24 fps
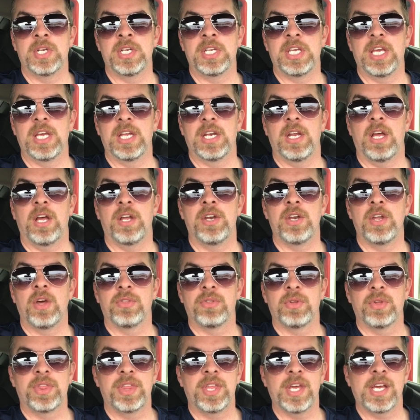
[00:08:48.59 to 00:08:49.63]
Again,
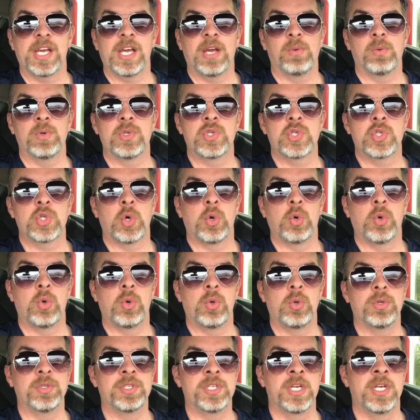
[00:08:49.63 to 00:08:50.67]
another thing I was
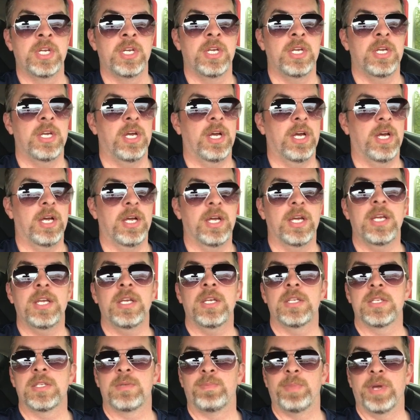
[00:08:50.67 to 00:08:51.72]
told uh,
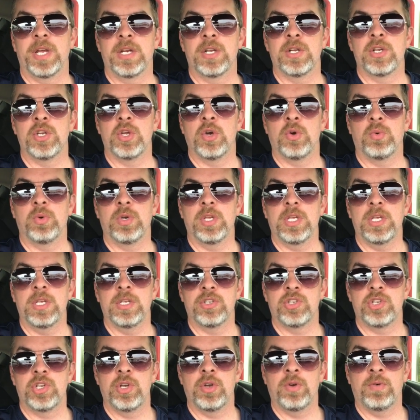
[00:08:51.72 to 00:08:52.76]
has been a known
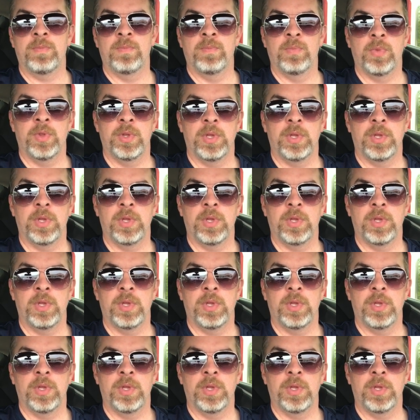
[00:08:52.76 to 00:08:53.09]
issue.